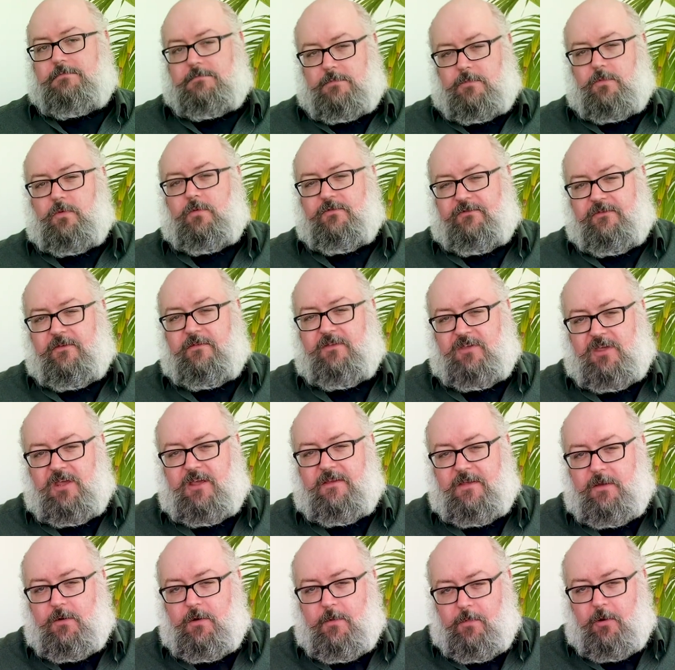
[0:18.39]
also the
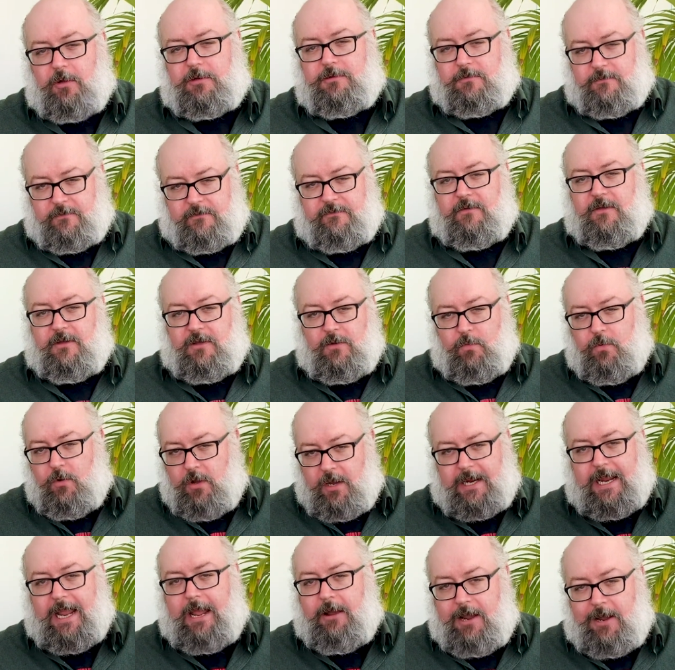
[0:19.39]
year they were bottled, so you could
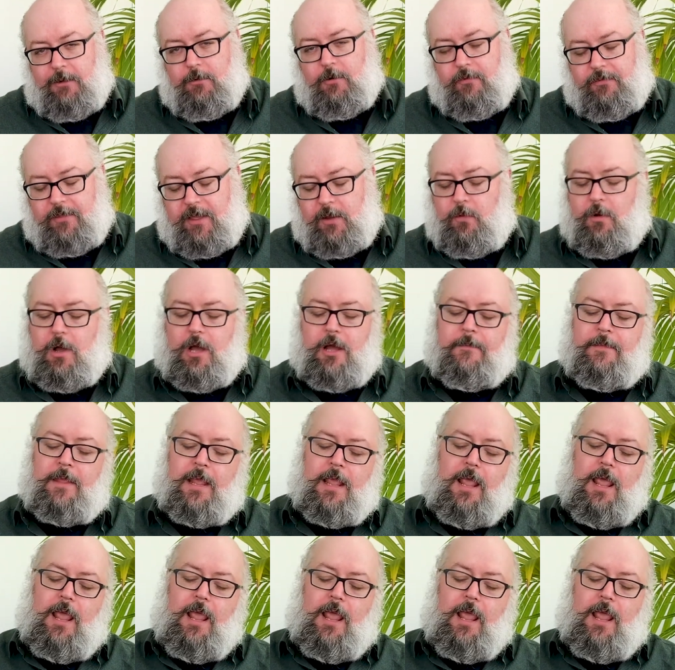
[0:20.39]
work out how old they were.